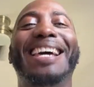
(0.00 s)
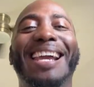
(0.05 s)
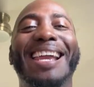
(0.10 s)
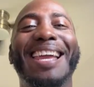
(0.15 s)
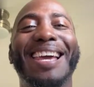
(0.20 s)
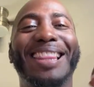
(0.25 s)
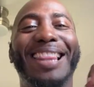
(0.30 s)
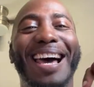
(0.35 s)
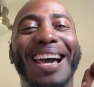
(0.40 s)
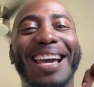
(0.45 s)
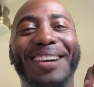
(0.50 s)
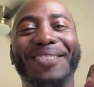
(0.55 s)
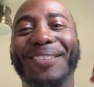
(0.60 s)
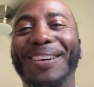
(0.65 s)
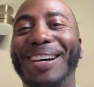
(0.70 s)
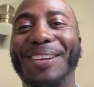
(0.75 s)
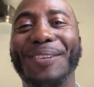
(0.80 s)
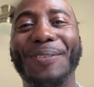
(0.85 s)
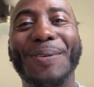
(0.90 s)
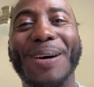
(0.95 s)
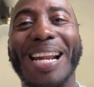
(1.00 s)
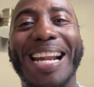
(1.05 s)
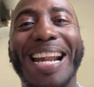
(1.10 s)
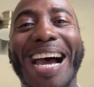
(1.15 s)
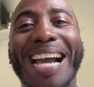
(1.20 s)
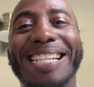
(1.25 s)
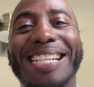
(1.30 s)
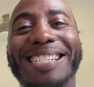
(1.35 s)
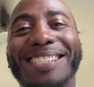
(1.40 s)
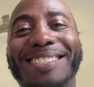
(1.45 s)
Like, what did
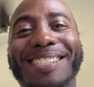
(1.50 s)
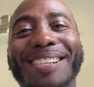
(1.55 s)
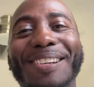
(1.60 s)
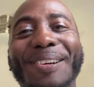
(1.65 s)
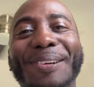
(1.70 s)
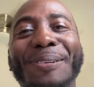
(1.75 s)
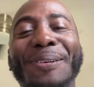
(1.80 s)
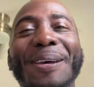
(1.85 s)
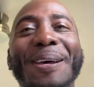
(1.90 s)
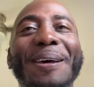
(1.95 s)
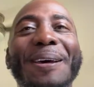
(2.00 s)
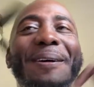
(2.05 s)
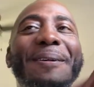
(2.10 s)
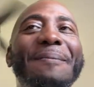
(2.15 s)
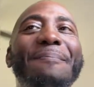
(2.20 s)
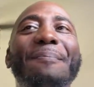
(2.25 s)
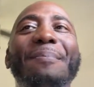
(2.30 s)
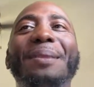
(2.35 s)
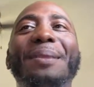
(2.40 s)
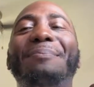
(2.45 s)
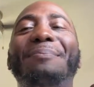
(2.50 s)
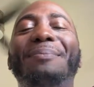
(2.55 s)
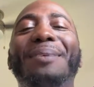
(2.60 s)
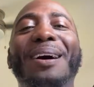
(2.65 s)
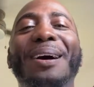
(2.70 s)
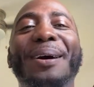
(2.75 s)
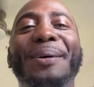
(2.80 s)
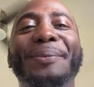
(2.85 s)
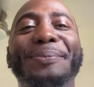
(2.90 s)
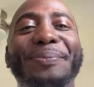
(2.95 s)
I just do?
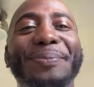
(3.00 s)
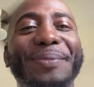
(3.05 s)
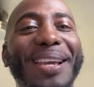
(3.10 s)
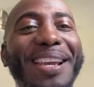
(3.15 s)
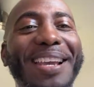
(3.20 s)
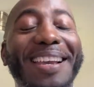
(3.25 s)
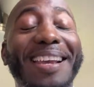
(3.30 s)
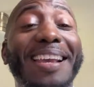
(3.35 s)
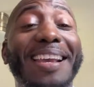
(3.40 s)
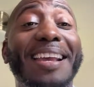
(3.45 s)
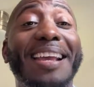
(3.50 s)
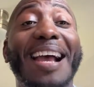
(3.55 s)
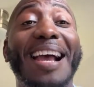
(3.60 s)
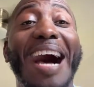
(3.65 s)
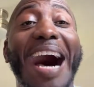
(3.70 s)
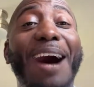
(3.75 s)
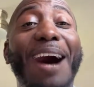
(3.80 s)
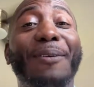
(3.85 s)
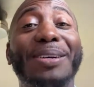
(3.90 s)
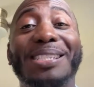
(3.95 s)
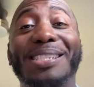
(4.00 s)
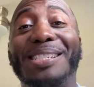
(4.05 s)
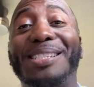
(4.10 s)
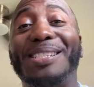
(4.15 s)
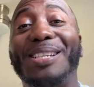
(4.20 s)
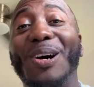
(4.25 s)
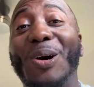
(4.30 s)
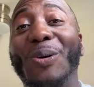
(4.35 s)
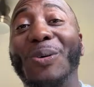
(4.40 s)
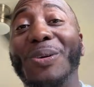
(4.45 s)
Bro, I was
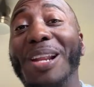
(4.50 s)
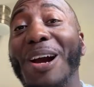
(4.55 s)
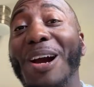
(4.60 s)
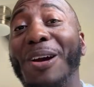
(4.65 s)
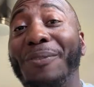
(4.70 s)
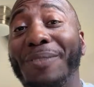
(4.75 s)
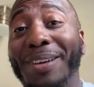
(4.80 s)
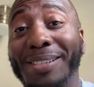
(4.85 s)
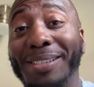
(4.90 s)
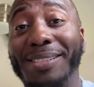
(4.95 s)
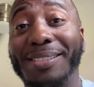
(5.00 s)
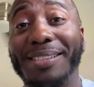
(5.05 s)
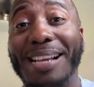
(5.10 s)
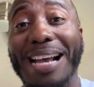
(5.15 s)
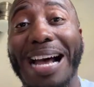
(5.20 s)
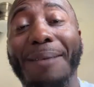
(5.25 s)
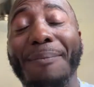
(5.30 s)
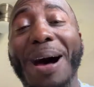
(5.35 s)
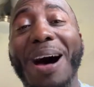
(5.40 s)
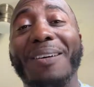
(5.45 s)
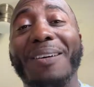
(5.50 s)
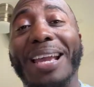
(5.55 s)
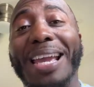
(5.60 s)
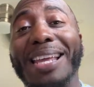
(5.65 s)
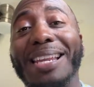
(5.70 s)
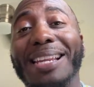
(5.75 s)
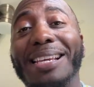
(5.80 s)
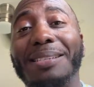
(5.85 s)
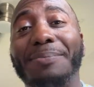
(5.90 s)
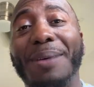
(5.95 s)
so nervous about
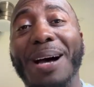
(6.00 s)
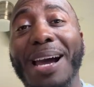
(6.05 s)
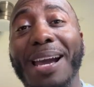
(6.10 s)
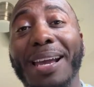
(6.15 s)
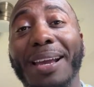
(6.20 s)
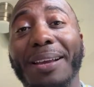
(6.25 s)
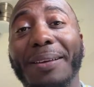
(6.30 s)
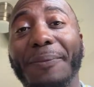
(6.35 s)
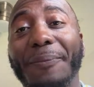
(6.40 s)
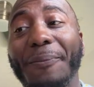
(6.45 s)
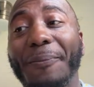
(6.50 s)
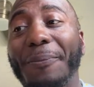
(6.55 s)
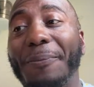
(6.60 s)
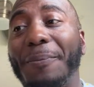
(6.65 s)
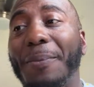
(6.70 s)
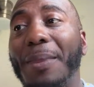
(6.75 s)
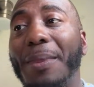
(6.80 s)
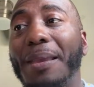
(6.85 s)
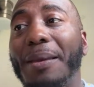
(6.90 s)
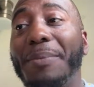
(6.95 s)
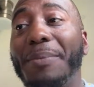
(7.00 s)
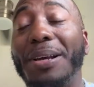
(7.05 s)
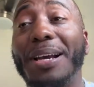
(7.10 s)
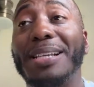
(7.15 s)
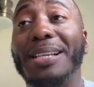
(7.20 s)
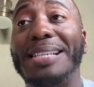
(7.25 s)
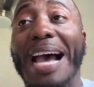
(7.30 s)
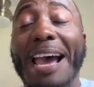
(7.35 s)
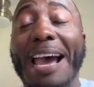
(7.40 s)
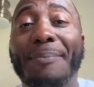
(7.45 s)
getting this bike
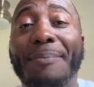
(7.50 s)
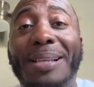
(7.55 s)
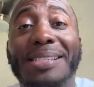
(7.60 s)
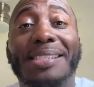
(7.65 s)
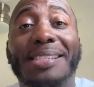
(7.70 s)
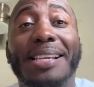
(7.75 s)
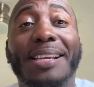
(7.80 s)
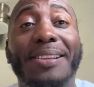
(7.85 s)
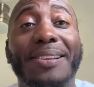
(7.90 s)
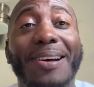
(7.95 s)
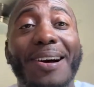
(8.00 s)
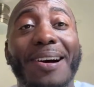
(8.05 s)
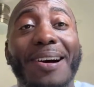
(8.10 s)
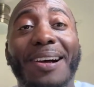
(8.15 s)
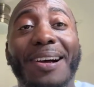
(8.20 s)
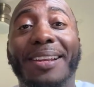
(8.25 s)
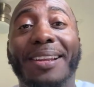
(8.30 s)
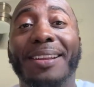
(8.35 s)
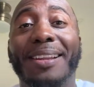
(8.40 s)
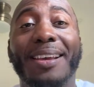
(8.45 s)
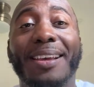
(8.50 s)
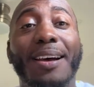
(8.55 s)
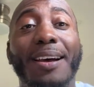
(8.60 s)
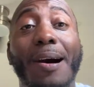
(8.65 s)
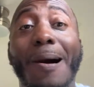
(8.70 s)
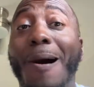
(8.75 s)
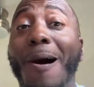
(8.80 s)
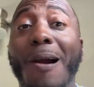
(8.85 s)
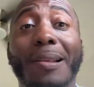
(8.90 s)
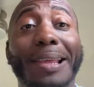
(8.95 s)
because I had been sitting on
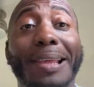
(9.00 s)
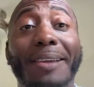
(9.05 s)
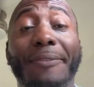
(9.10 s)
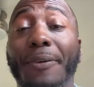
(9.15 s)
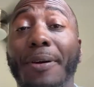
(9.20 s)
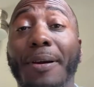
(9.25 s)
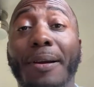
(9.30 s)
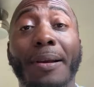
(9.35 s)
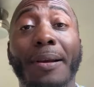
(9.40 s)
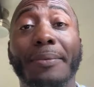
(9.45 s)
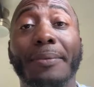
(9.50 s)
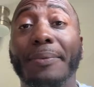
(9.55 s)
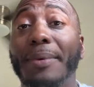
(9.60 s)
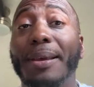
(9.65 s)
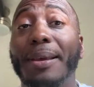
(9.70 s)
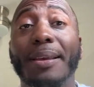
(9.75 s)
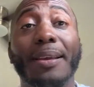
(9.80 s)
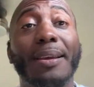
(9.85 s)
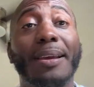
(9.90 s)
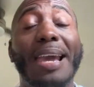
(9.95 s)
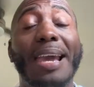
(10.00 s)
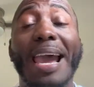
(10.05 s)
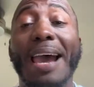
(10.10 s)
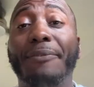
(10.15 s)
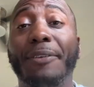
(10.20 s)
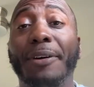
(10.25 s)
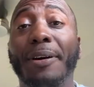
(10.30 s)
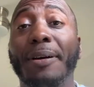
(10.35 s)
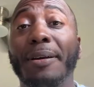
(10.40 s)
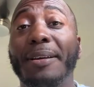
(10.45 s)
a Harley
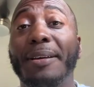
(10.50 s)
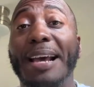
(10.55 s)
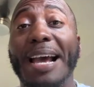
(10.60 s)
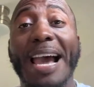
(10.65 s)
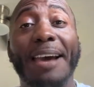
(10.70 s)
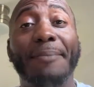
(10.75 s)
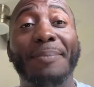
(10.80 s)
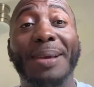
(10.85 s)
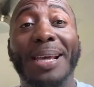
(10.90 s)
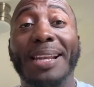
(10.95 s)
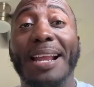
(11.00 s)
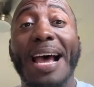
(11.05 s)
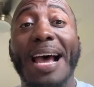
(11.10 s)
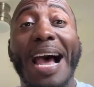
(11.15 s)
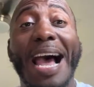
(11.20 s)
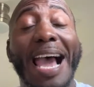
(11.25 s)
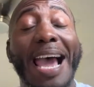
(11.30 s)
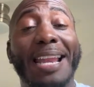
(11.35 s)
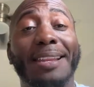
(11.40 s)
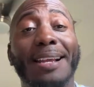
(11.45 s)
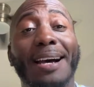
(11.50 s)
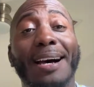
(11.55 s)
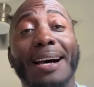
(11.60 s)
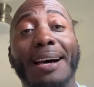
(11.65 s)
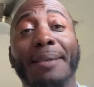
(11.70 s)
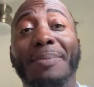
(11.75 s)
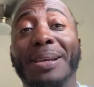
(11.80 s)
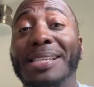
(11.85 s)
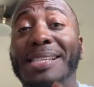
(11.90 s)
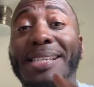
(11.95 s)
forever. I had
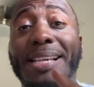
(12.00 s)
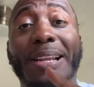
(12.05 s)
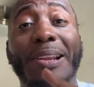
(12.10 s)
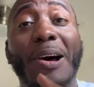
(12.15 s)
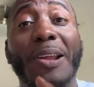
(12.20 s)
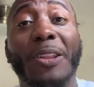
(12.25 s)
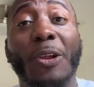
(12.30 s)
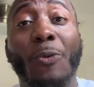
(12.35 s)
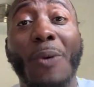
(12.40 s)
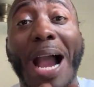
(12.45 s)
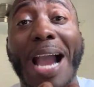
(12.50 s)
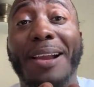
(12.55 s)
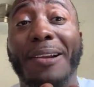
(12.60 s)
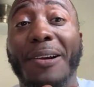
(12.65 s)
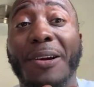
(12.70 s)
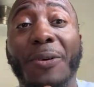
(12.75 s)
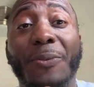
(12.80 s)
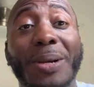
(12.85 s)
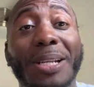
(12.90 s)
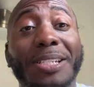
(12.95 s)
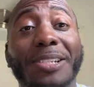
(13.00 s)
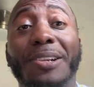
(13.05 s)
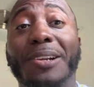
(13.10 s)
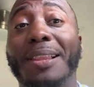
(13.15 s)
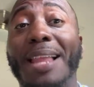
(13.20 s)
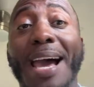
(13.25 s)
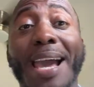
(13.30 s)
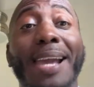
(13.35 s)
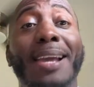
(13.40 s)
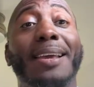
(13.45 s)
been sitting on the Ryker, which you're
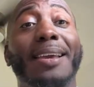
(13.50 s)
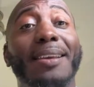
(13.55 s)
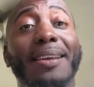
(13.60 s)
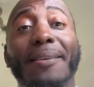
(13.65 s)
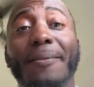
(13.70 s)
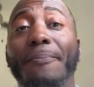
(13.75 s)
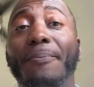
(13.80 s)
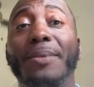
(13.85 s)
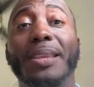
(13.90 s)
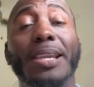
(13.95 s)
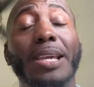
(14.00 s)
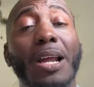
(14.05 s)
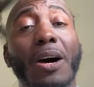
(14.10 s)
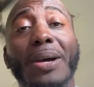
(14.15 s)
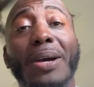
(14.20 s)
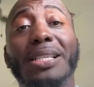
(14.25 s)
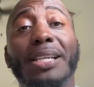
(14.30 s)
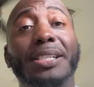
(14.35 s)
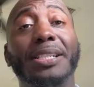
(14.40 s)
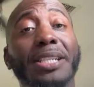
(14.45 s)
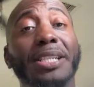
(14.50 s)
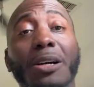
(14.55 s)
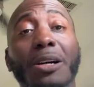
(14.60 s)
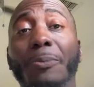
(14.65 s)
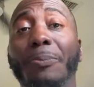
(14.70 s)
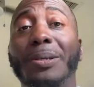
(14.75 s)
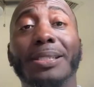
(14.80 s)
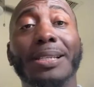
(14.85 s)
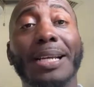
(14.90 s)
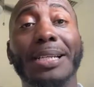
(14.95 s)
like, you know, it's a chill
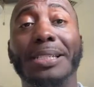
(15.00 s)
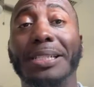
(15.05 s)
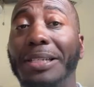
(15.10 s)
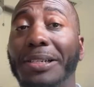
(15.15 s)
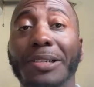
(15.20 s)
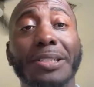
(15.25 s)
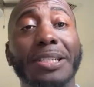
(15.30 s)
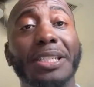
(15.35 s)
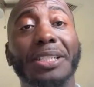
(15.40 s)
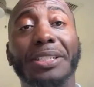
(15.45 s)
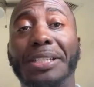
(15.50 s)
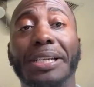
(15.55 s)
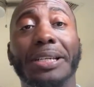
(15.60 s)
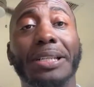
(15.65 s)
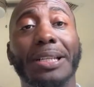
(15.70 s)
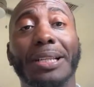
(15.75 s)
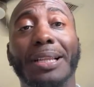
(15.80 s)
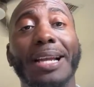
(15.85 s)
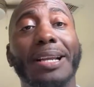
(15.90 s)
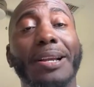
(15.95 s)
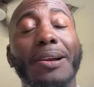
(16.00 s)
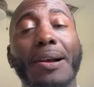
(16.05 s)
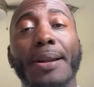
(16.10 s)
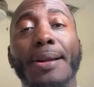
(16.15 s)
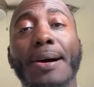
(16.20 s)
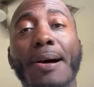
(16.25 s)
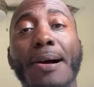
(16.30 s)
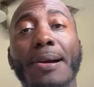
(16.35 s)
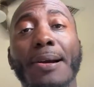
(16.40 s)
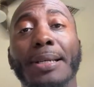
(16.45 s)
position. You're just chilling like you're on
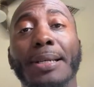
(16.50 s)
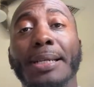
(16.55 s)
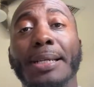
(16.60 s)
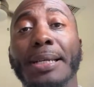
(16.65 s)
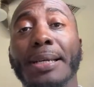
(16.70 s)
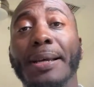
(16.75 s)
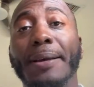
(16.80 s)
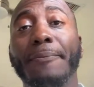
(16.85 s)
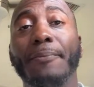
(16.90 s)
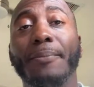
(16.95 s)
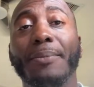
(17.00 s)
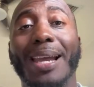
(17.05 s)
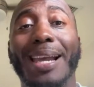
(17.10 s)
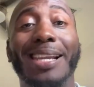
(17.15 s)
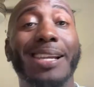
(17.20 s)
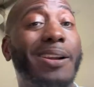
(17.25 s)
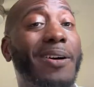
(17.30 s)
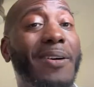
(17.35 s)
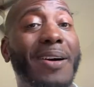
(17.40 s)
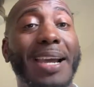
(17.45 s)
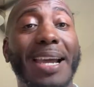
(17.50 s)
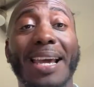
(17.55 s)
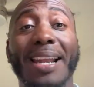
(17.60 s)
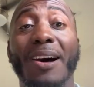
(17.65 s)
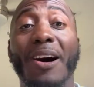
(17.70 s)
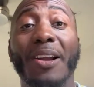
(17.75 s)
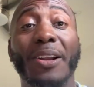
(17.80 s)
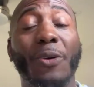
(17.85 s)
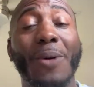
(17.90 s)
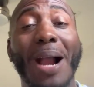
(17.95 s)
a Harley. And you know, and
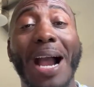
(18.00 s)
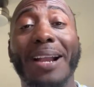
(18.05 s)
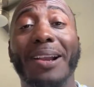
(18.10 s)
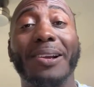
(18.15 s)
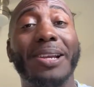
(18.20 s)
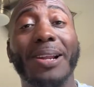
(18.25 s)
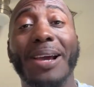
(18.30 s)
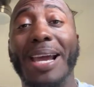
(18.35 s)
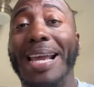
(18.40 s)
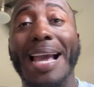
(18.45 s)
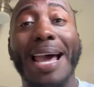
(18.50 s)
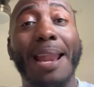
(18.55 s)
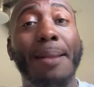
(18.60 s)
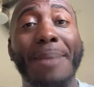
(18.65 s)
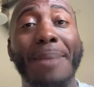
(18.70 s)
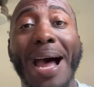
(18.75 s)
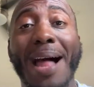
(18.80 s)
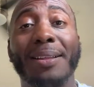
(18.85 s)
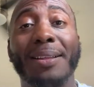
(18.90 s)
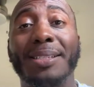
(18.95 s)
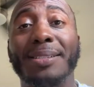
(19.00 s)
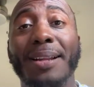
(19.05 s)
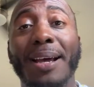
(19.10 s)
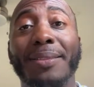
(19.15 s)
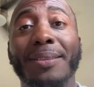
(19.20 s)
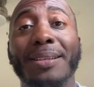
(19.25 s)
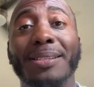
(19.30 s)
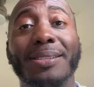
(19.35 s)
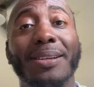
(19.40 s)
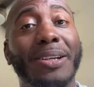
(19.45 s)
on the Ryker, you ain't got to balance
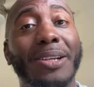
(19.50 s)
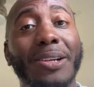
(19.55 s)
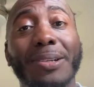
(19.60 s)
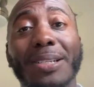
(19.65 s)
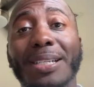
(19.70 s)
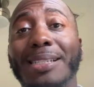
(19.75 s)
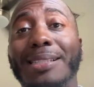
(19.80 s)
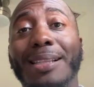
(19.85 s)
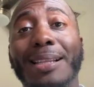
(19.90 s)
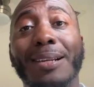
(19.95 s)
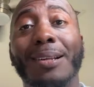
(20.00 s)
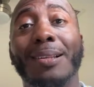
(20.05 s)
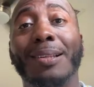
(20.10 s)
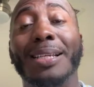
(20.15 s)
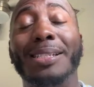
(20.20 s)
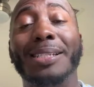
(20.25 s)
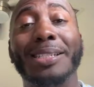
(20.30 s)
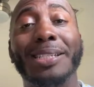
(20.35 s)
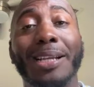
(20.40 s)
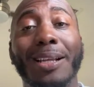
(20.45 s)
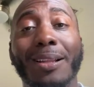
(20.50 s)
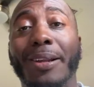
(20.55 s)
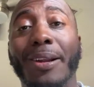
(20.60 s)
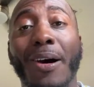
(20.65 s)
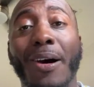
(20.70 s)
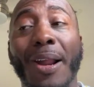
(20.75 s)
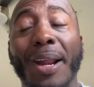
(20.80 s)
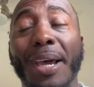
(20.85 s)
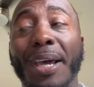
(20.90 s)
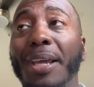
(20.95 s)
nothing. So you're just literally chilling
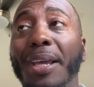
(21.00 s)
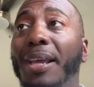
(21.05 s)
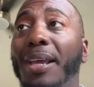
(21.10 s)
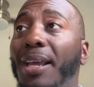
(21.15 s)
on it.